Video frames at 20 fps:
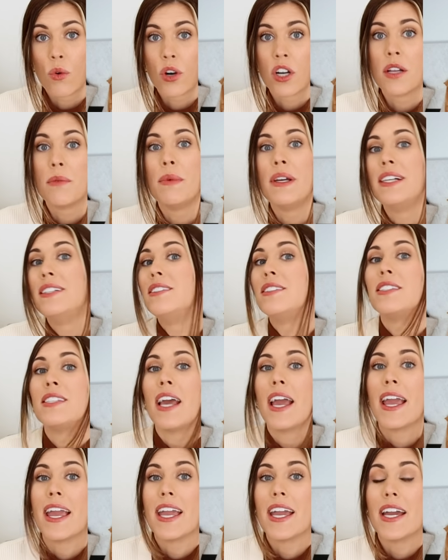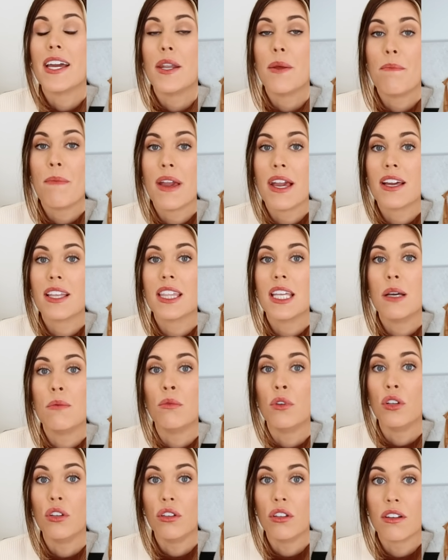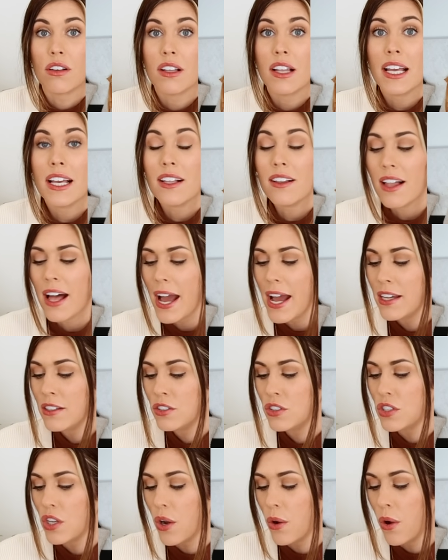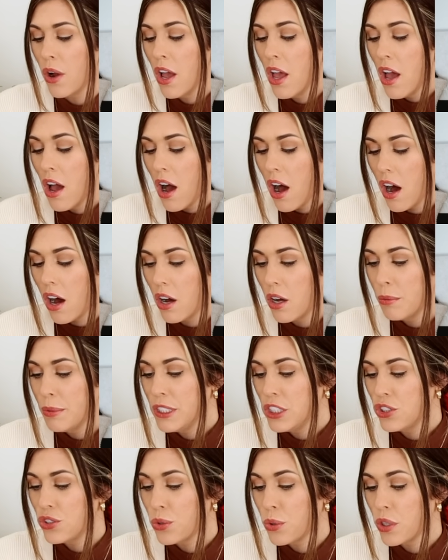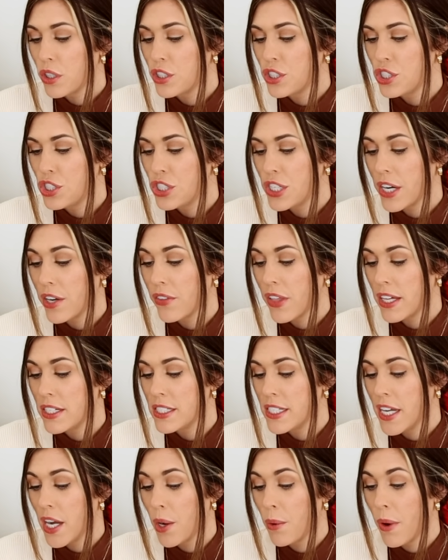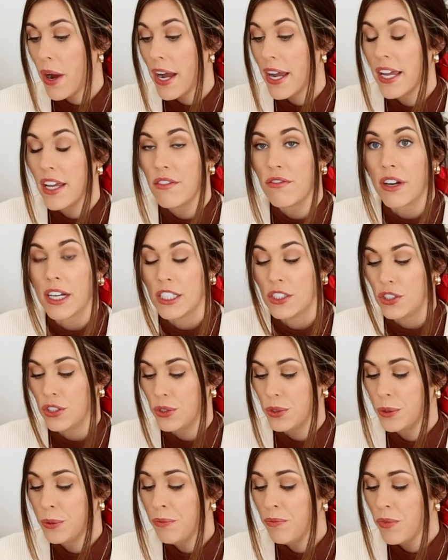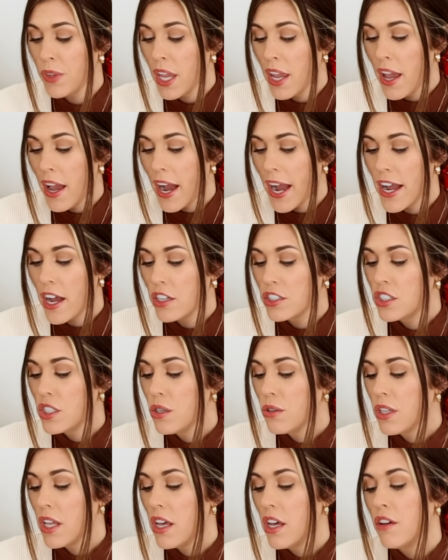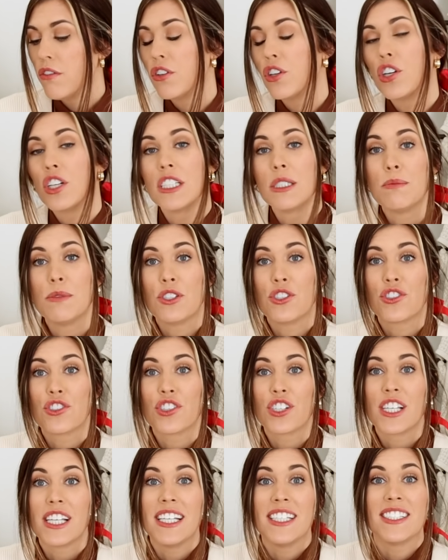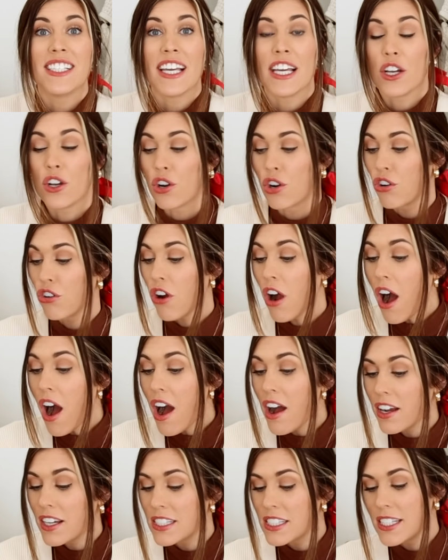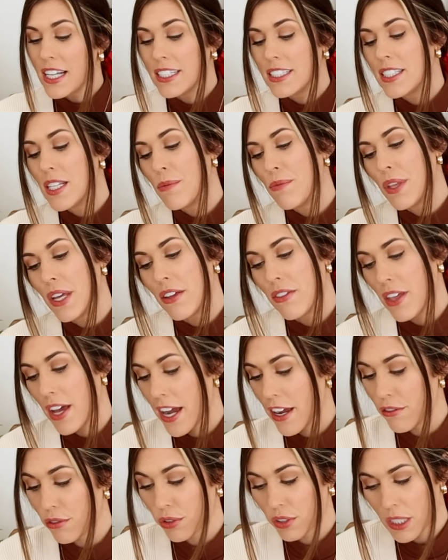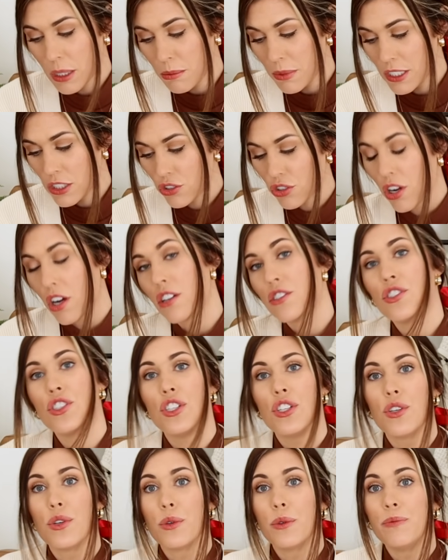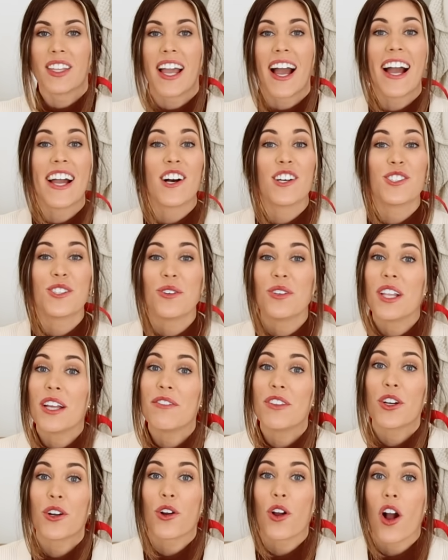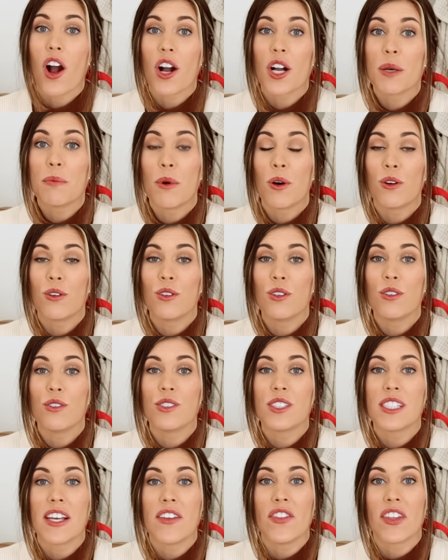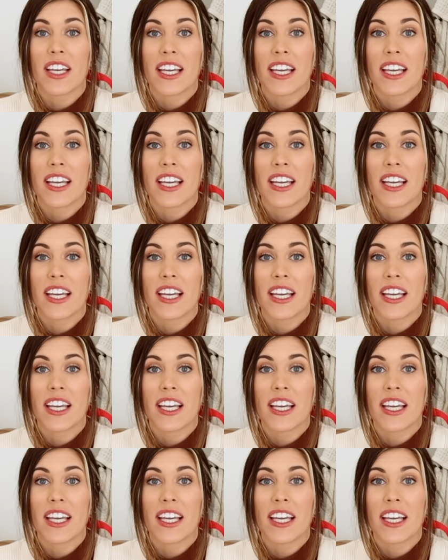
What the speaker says: ornaments and make them look like glass. So I'll be sure to share that DIY if I do. I also love Christmas trees and crocks. That's something that I've really been drawn to. I also love the crock bowls in the